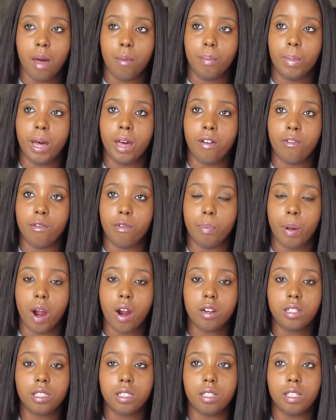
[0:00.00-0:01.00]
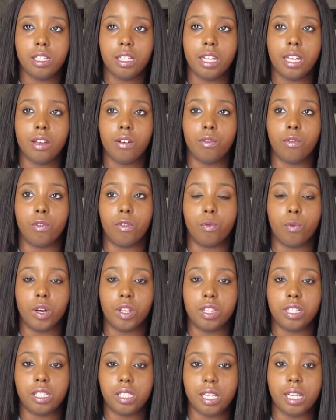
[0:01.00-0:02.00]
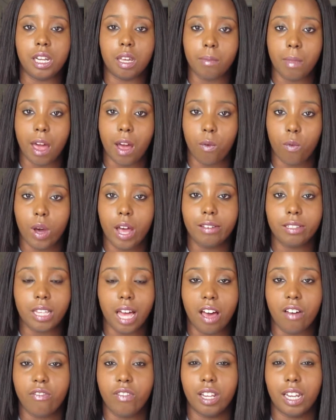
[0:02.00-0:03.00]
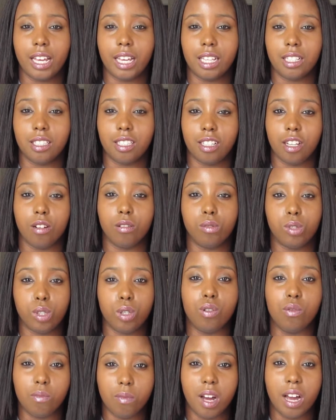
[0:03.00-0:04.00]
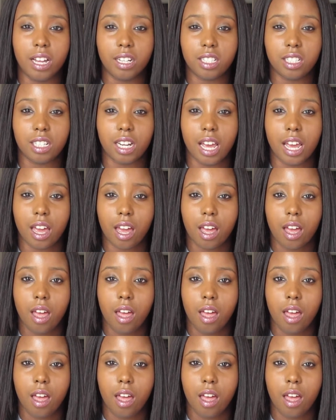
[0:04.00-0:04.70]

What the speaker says: But personally, with sealing my wefts, I feel like it's still too much. Like